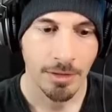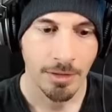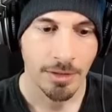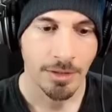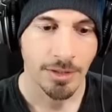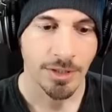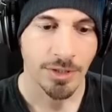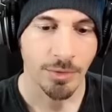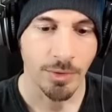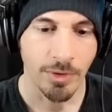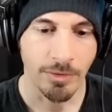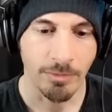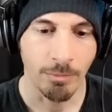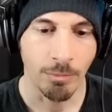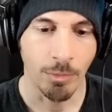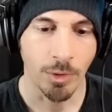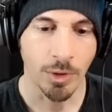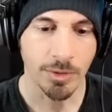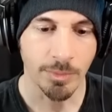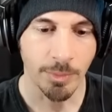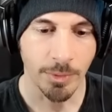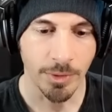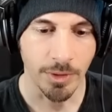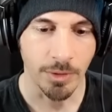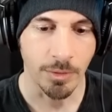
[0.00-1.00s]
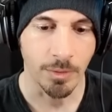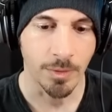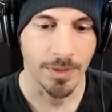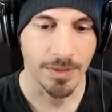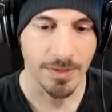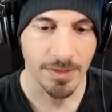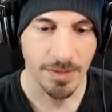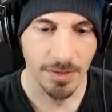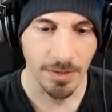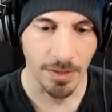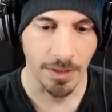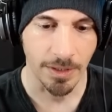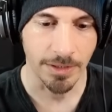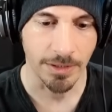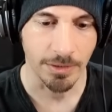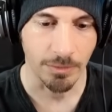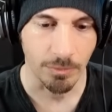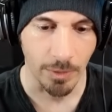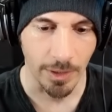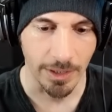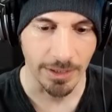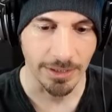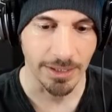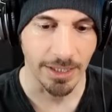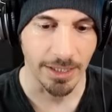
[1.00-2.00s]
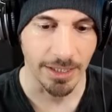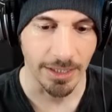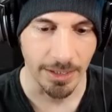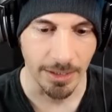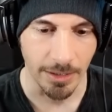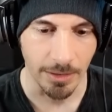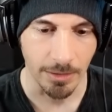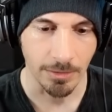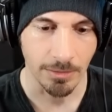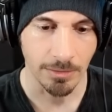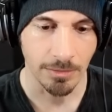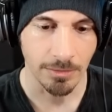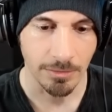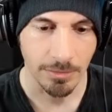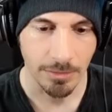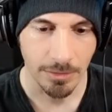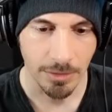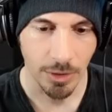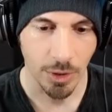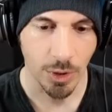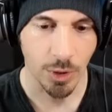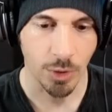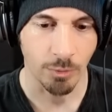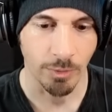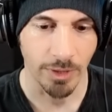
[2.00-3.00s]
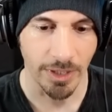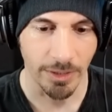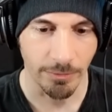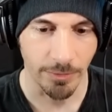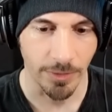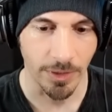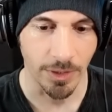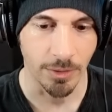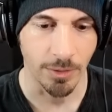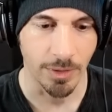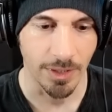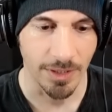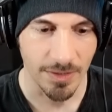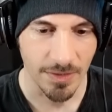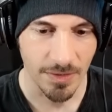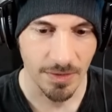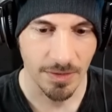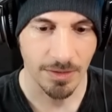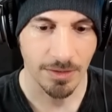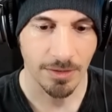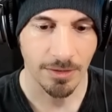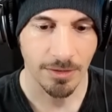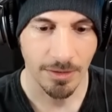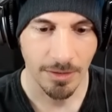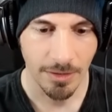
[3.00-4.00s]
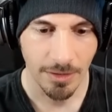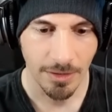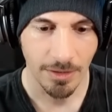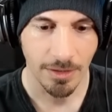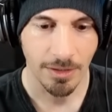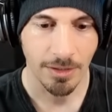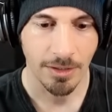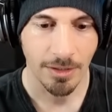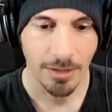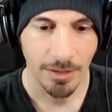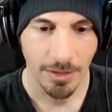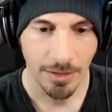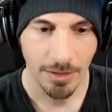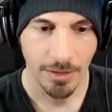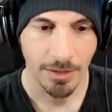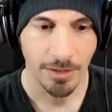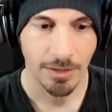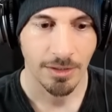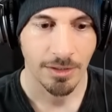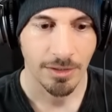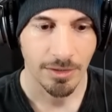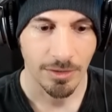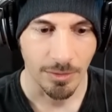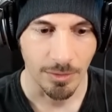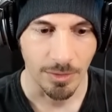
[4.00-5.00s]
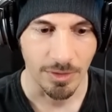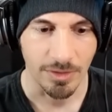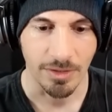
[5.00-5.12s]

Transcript: So we have multiple units on the right that heal. Three different units. So he's